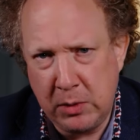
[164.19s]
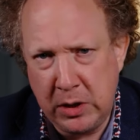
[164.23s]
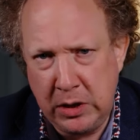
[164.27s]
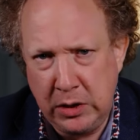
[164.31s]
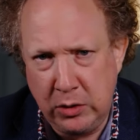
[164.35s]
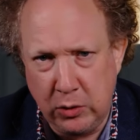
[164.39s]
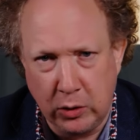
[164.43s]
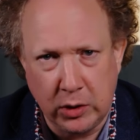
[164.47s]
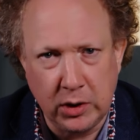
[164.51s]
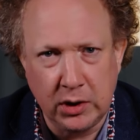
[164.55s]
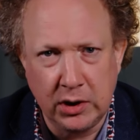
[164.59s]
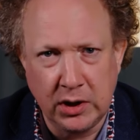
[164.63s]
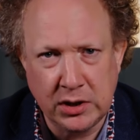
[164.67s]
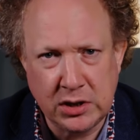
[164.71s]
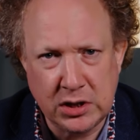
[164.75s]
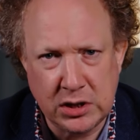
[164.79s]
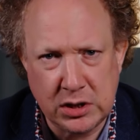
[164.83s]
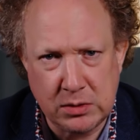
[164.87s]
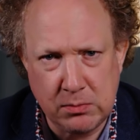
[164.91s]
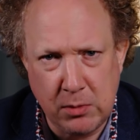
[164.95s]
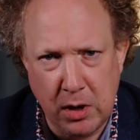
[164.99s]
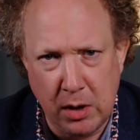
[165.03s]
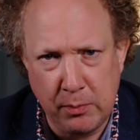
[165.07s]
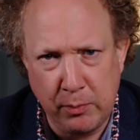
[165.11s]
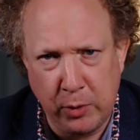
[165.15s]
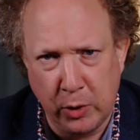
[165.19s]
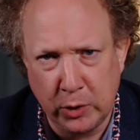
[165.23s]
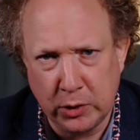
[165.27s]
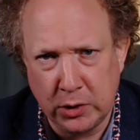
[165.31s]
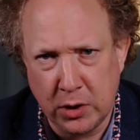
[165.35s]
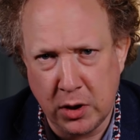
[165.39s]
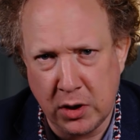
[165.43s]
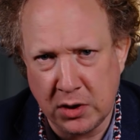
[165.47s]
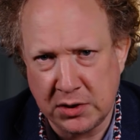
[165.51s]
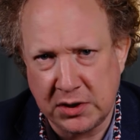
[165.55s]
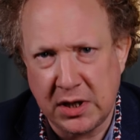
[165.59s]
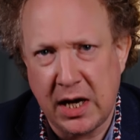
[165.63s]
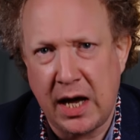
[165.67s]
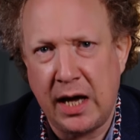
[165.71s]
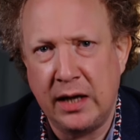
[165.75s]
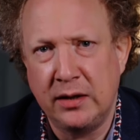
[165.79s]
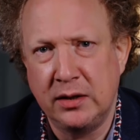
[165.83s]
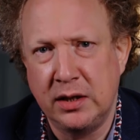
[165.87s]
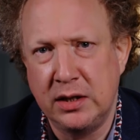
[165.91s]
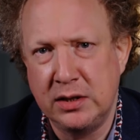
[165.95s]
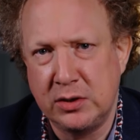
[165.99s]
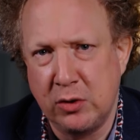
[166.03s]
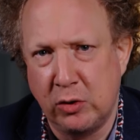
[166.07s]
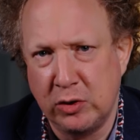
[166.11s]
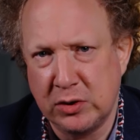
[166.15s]
You can listen to my podcast,
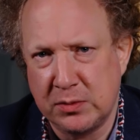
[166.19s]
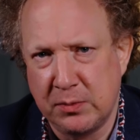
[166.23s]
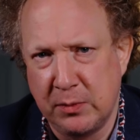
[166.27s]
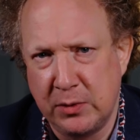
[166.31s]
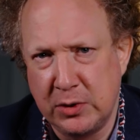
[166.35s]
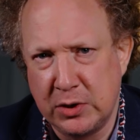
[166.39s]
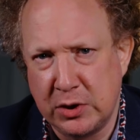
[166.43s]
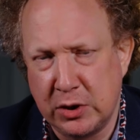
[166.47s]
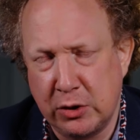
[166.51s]
Andy Zaltzman's